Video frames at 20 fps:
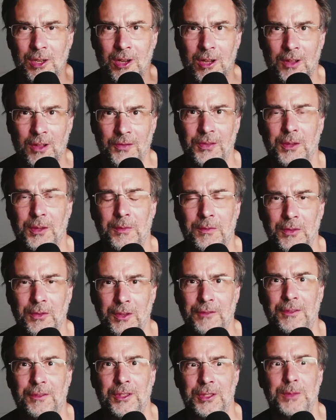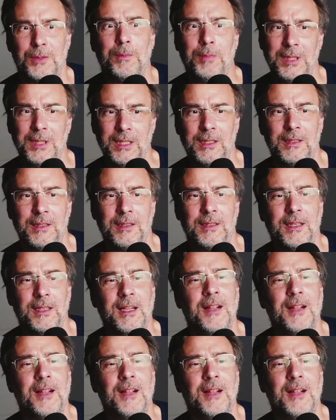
on the first beat,